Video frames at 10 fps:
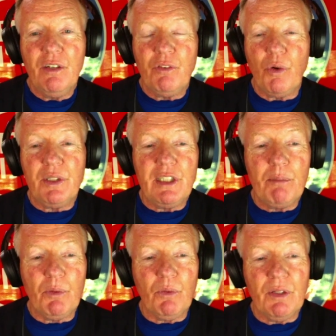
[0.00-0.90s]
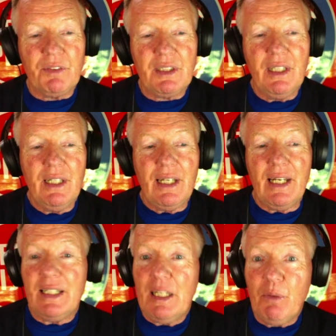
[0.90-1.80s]
for the Timberwolves,
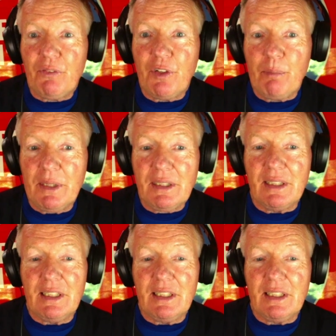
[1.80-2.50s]
and he worked for the Pistons.